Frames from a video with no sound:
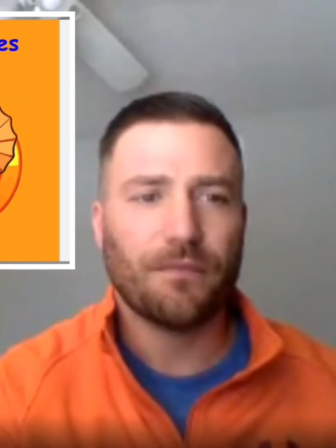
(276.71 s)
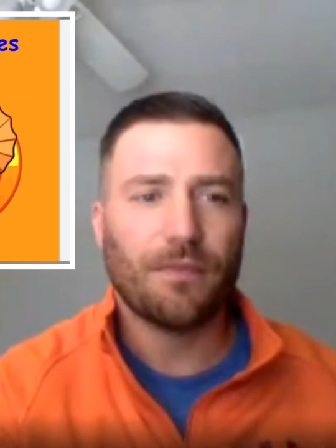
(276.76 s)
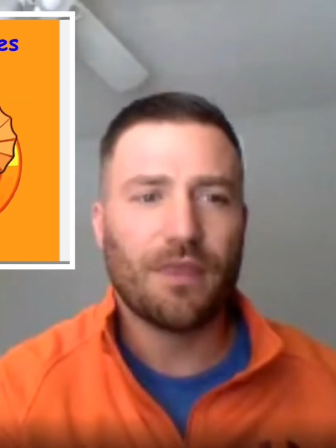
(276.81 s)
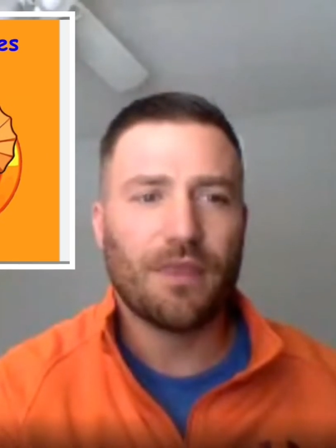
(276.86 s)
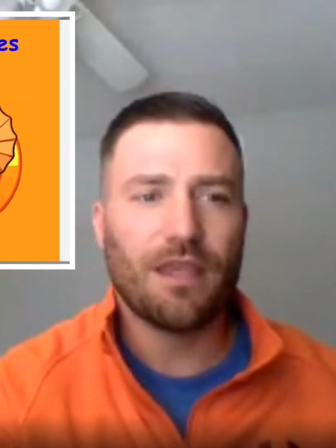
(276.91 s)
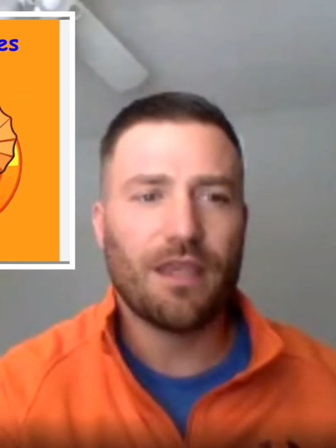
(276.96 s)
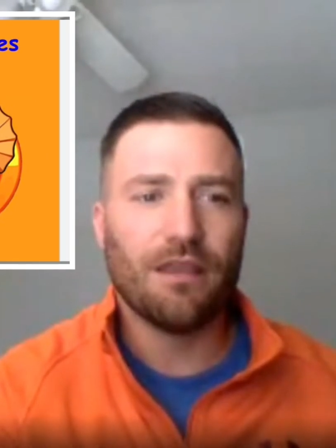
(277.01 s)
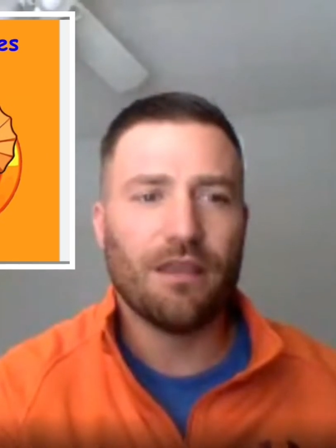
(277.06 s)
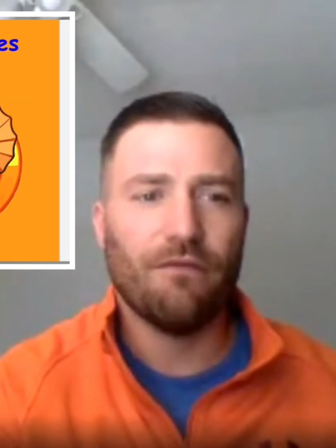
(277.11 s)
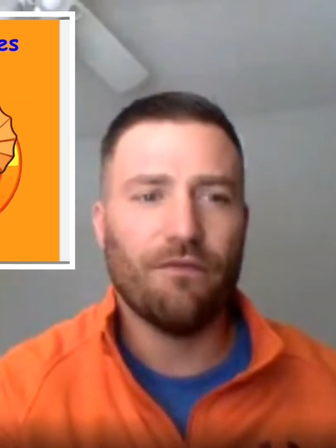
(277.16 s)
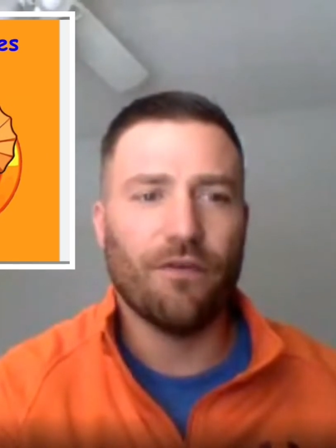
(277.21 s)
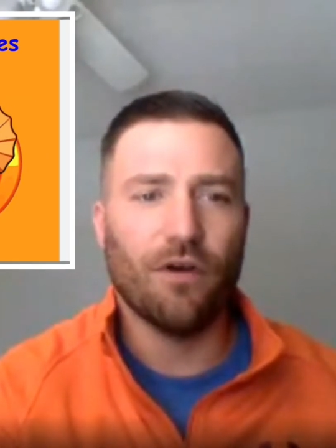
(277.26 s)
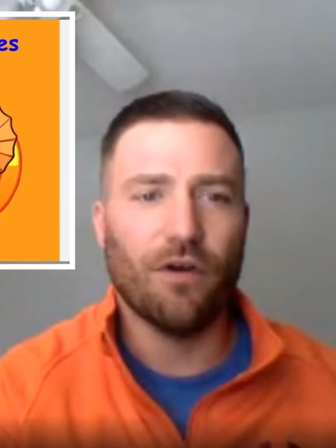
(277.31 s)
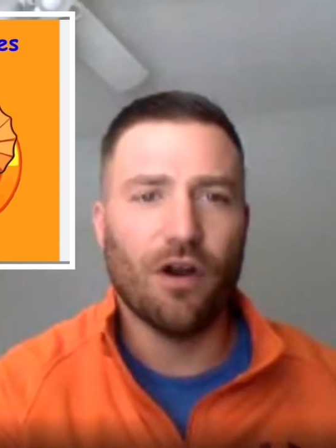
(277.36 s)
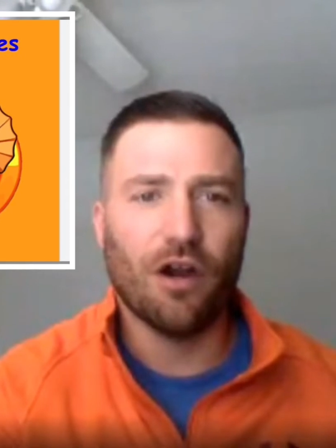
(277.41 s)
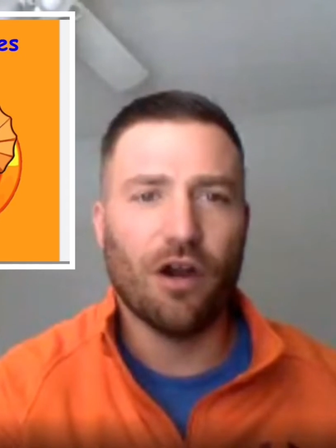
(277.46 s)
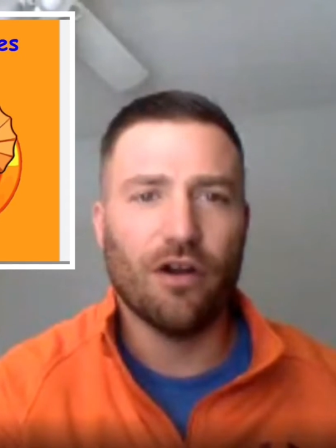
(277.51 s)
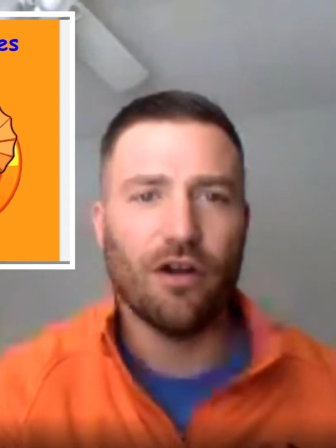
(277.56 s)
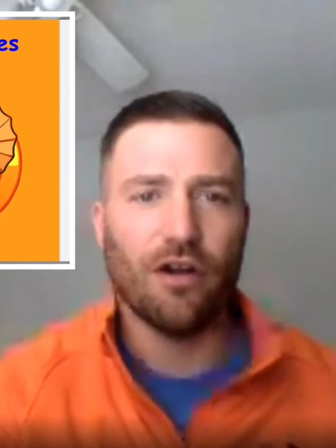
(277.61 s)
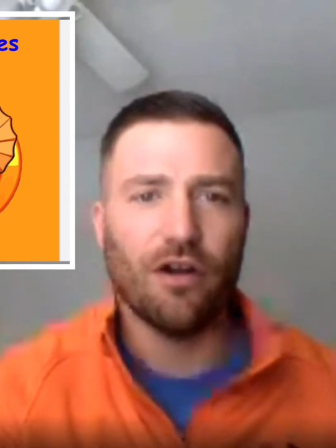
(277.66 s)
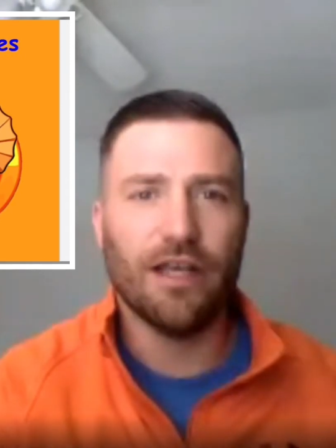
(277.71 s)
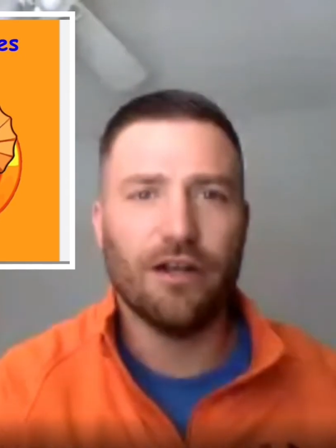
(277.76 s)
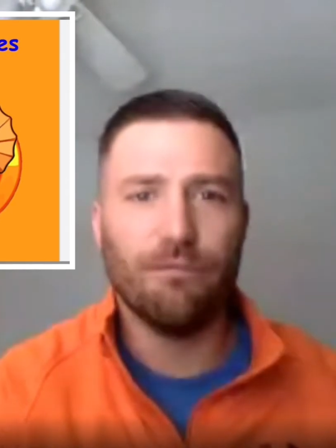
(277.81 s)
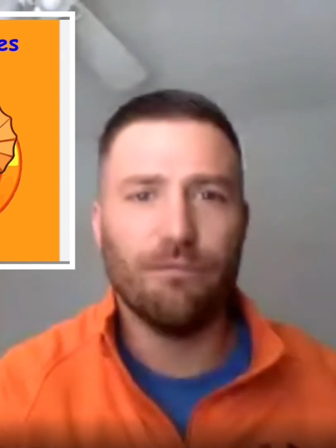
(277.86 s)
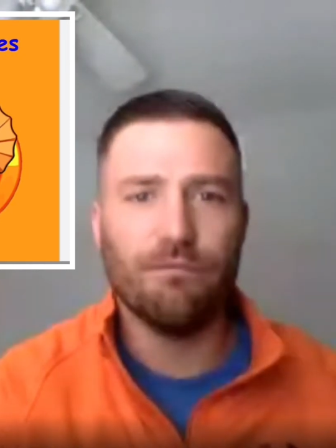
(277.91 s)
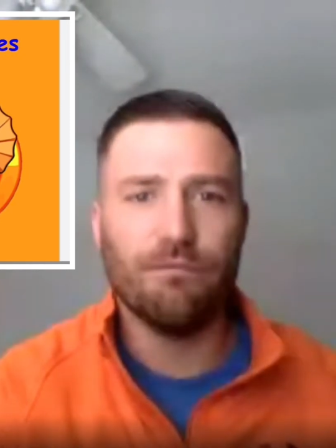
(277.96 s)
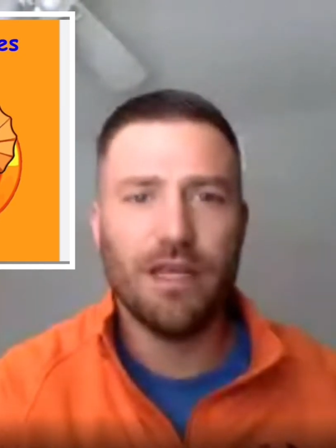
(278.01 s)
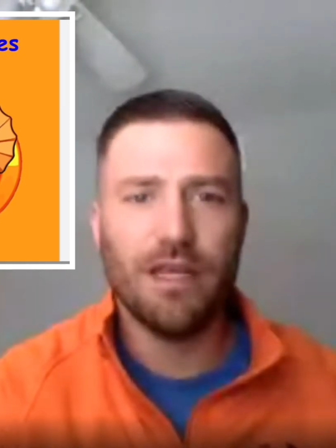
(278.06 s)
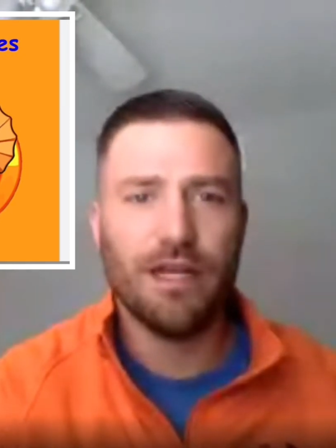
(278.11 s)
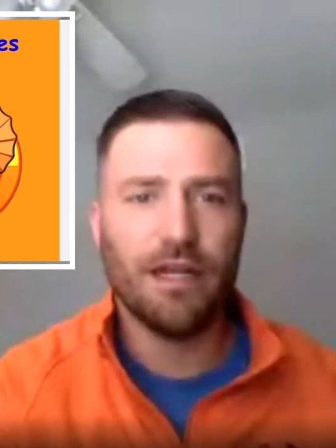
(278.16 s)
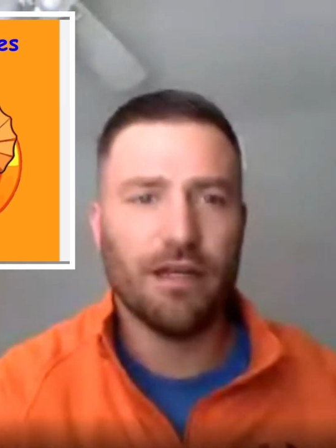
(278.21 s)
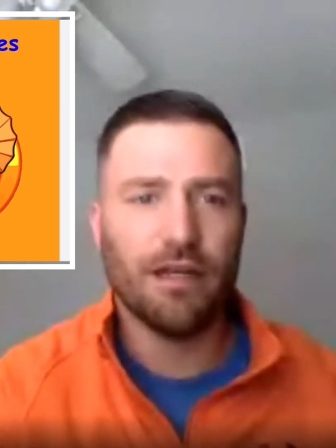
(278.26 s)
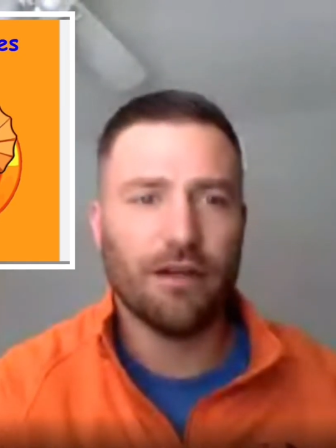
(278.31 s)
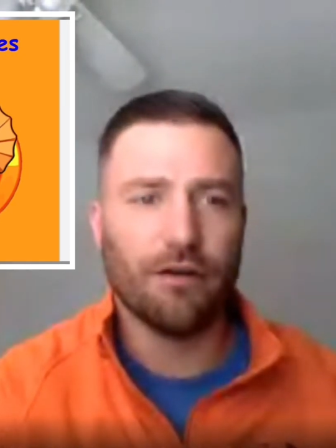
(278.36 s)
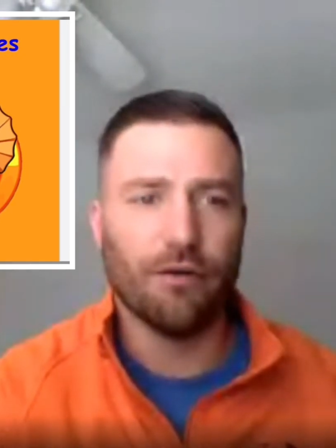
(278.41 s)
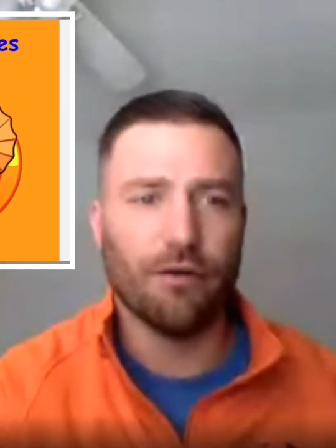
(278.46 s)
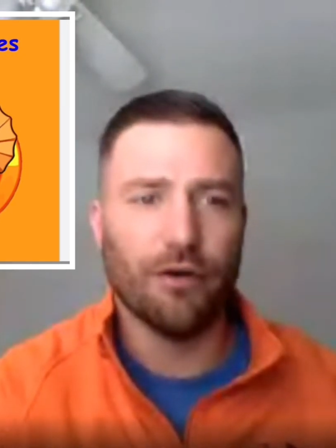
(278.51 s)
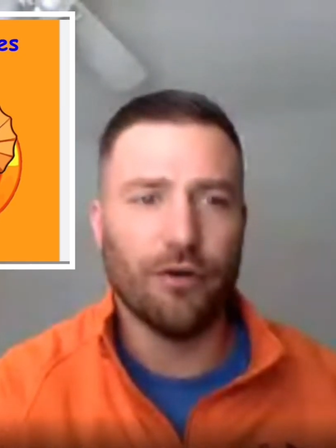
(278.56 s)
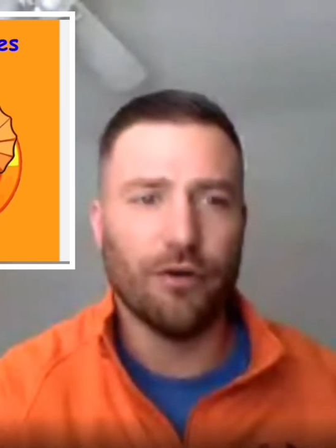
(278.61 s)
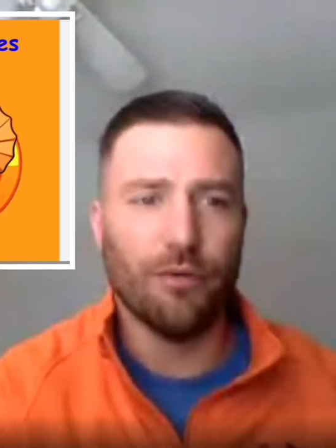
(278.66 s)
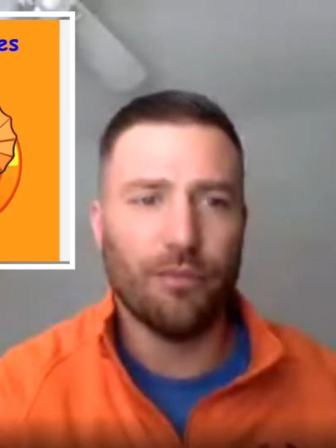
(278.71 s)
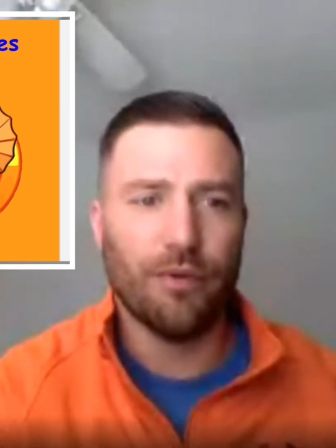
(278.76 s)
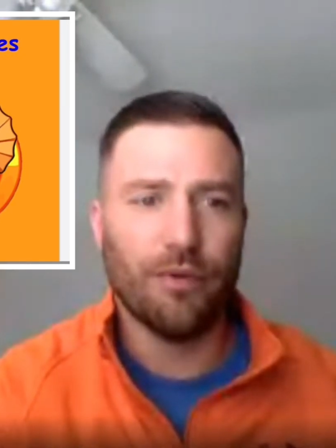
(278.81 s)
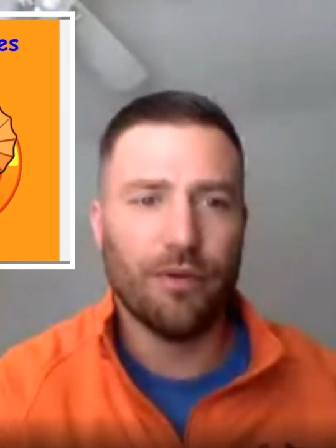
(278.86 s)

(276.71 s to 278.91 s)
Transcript: For our intermediate group,